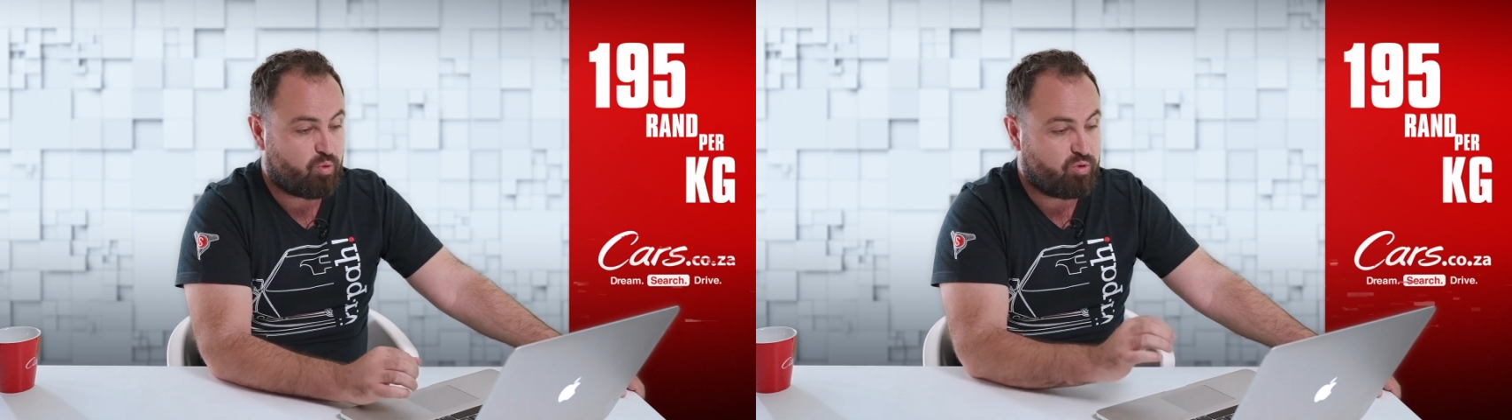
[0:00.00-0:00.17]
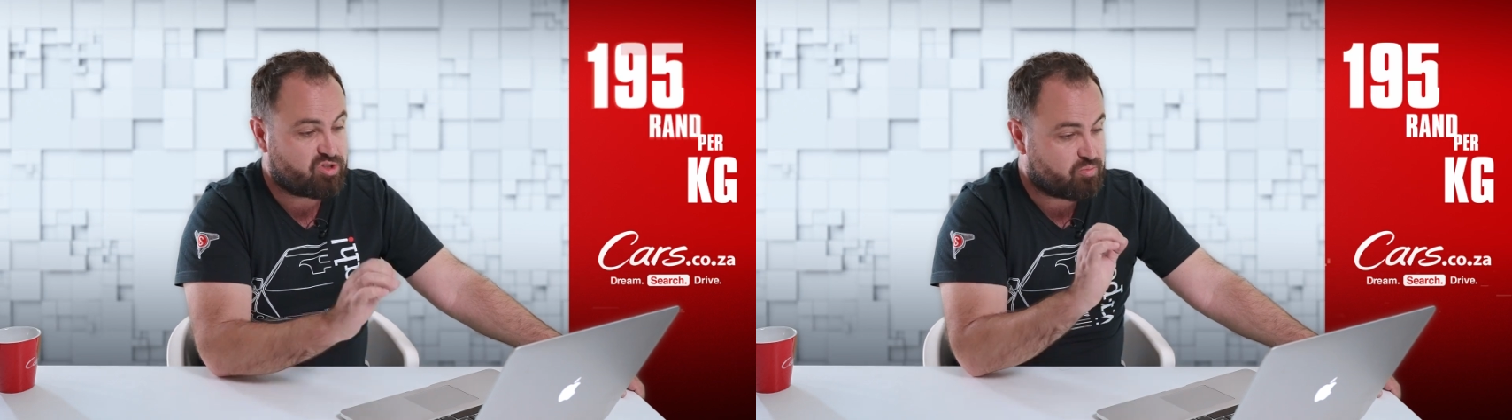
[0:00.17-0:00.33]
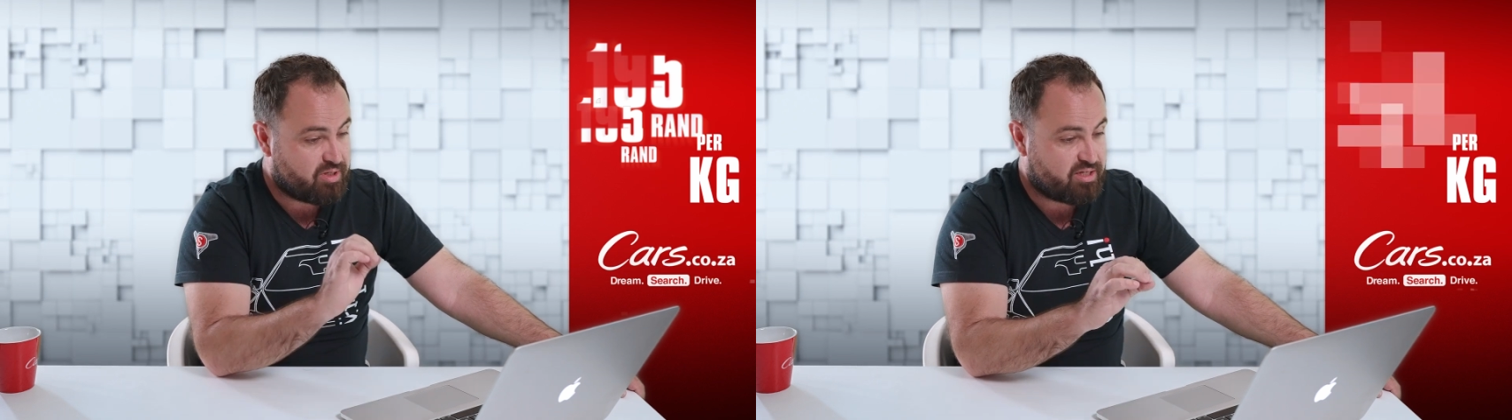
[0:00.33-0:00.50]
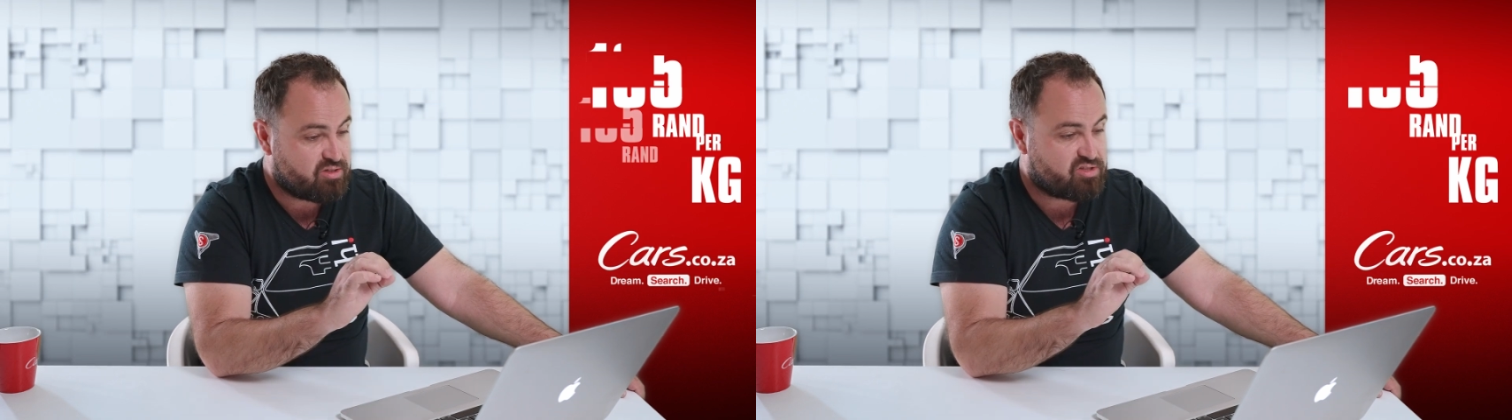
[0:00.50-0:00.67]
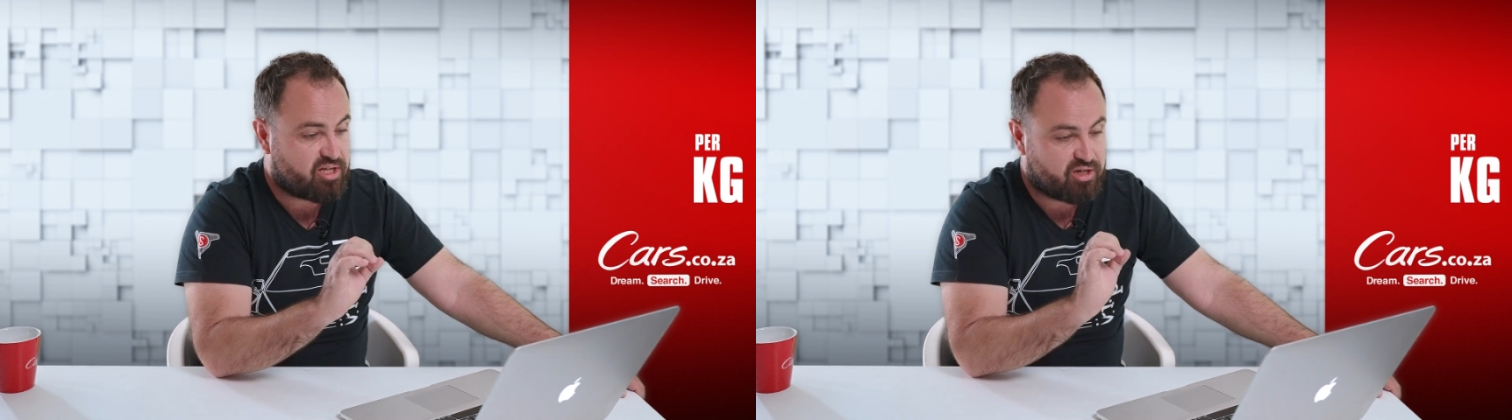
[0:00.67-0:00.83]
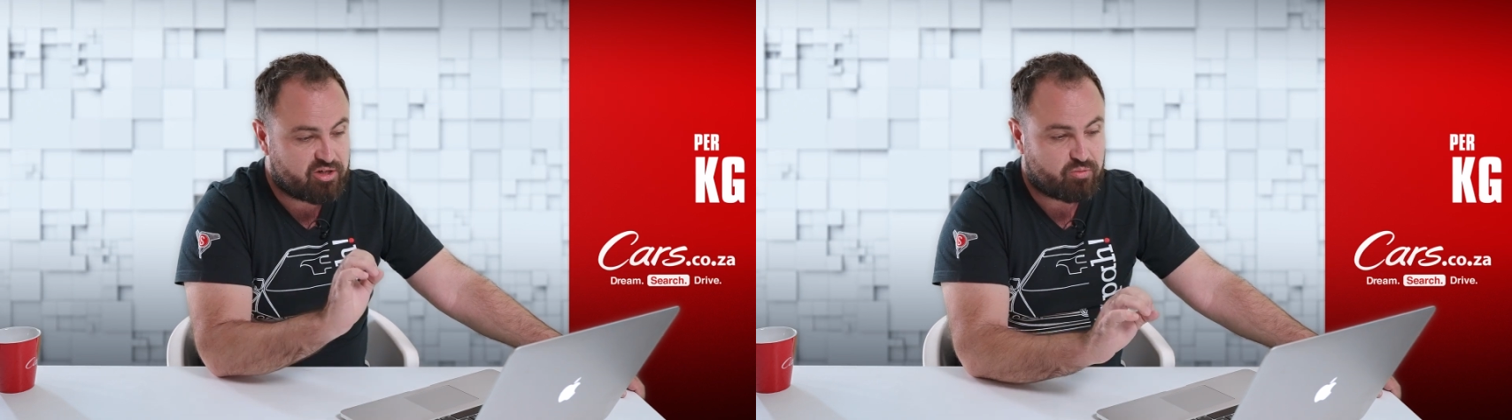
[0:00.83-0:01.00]
which means
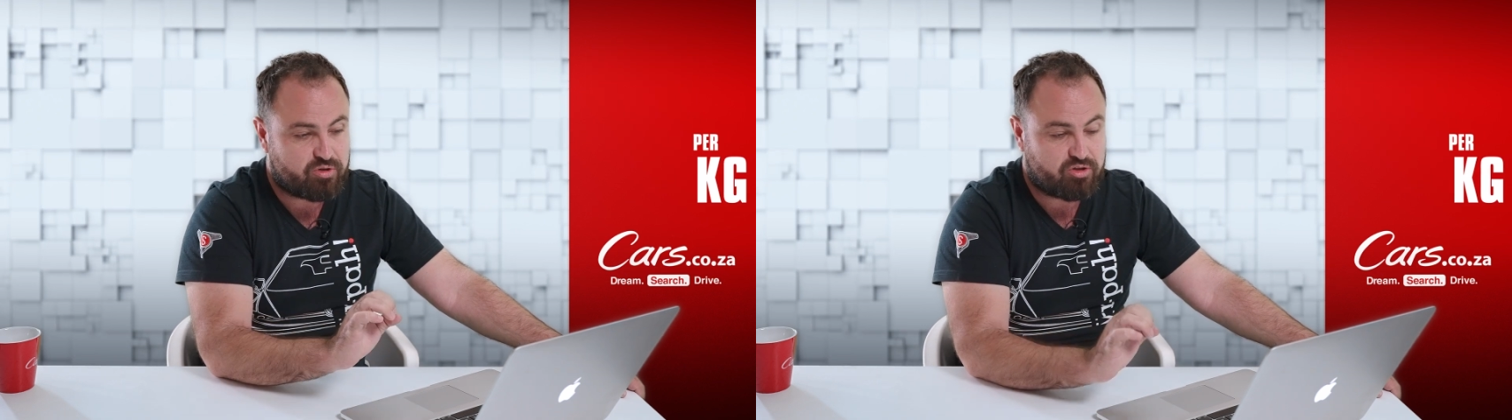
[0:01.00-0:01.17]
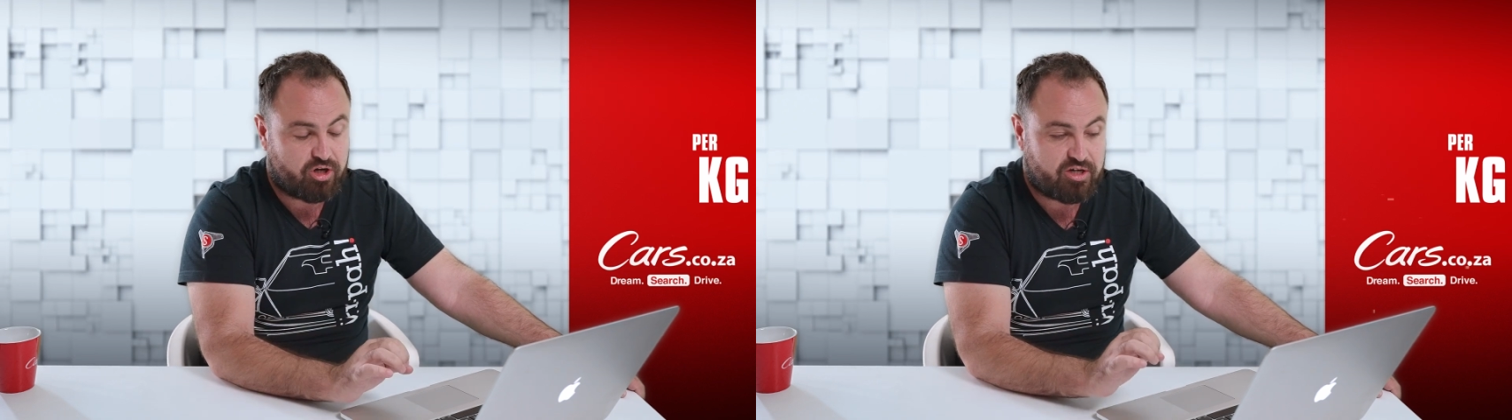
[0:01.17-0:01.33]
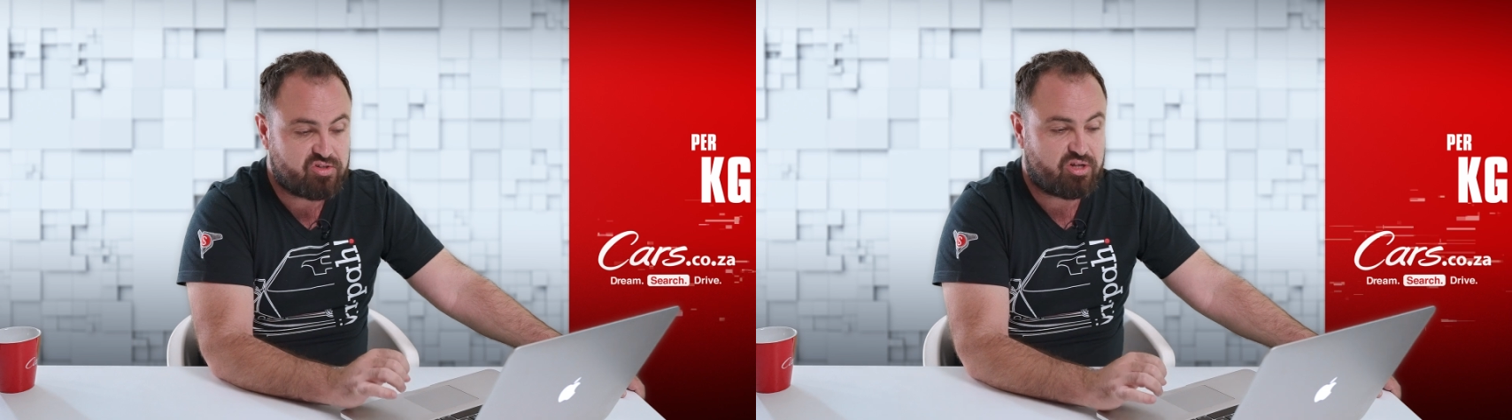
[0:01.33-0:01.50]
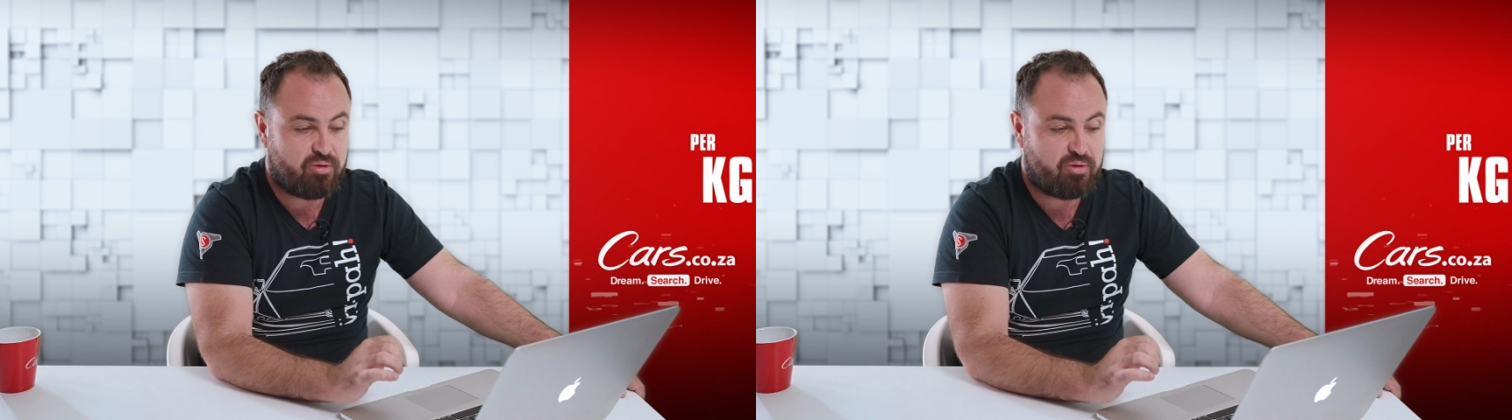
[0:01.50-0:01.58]
that it would cost